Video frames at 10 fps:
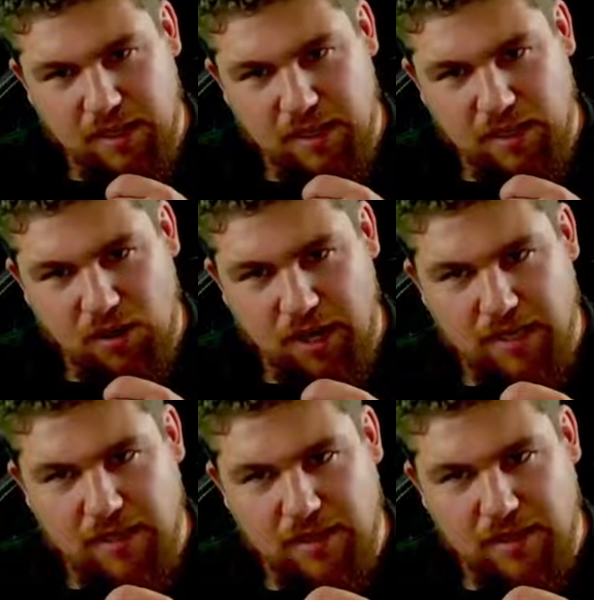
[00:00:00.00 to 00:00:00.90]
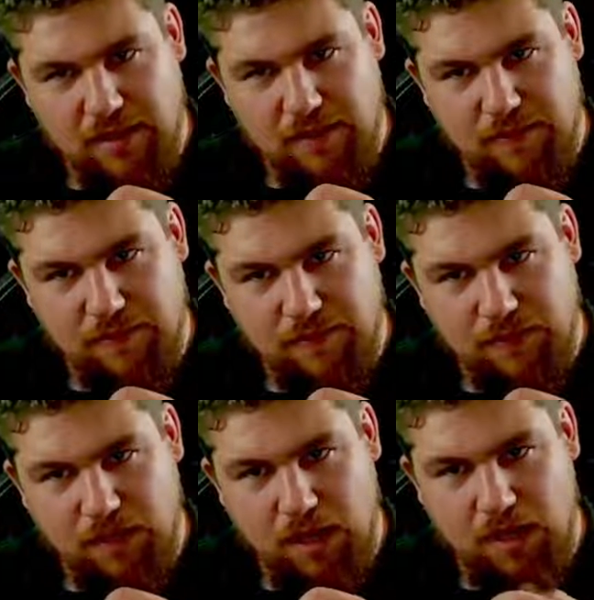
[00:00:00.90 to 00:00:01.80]
and great.
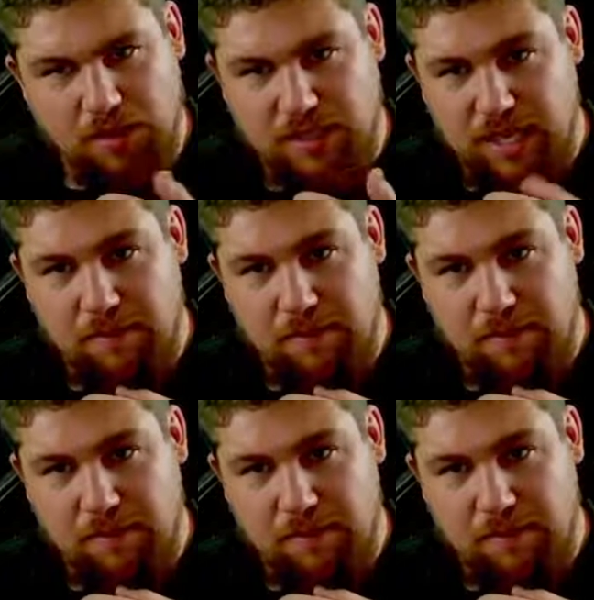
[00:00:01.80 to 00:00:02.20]
Same